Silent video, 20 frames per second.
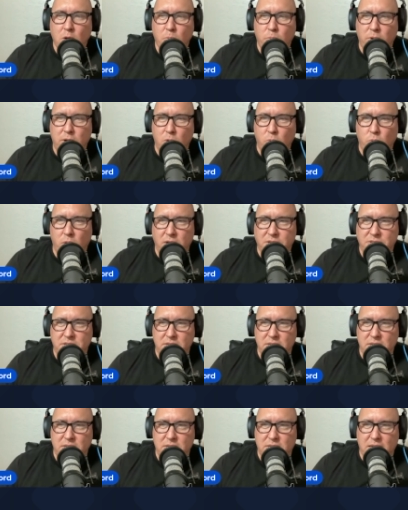But it
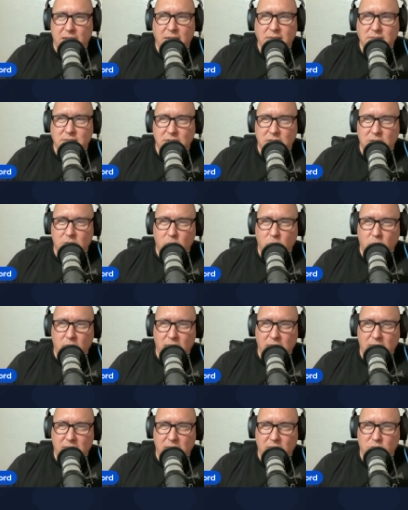wasn't tested in a
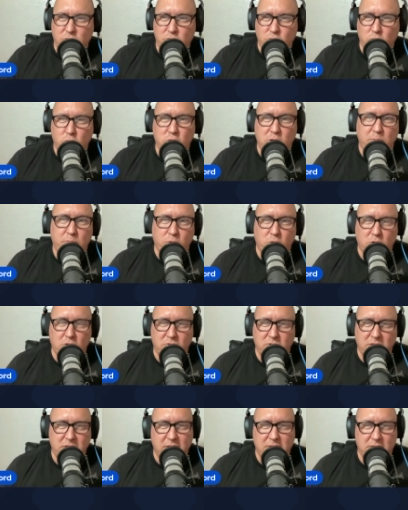way that truly
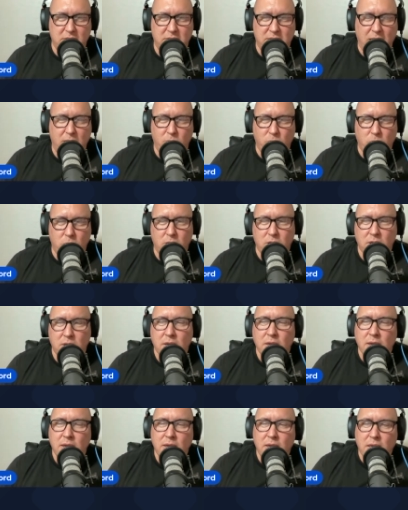proved that did that work.
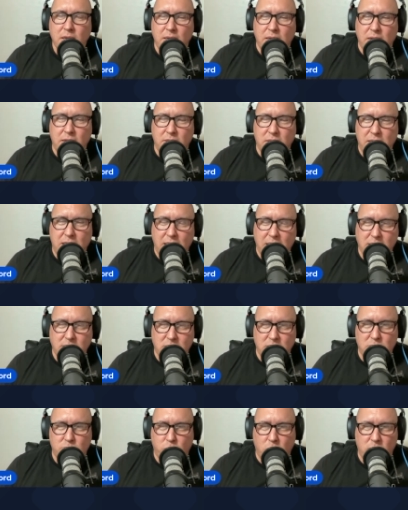And in the
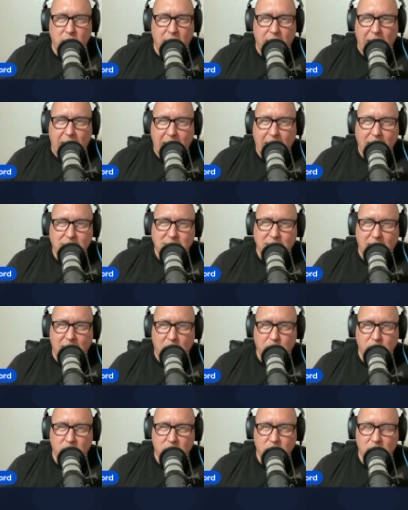cases where that has
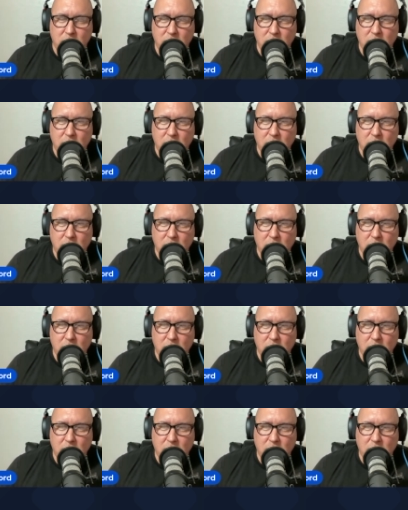happened,